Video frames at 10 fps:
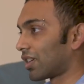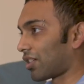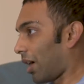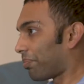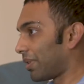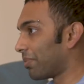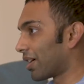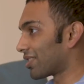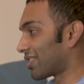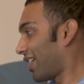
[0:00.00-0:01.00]
crappy
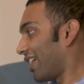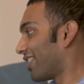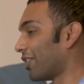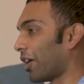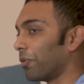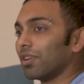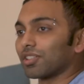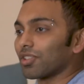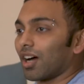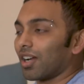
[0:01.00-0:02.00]
because, hey, you know, I
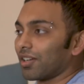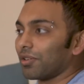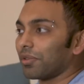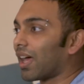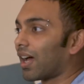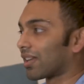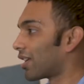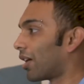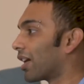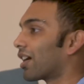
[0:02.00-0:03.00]
worked so hard to do that
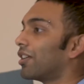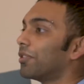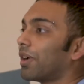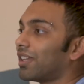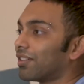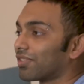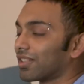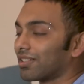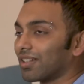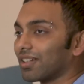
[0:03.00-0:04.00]
and now I can't do any of it.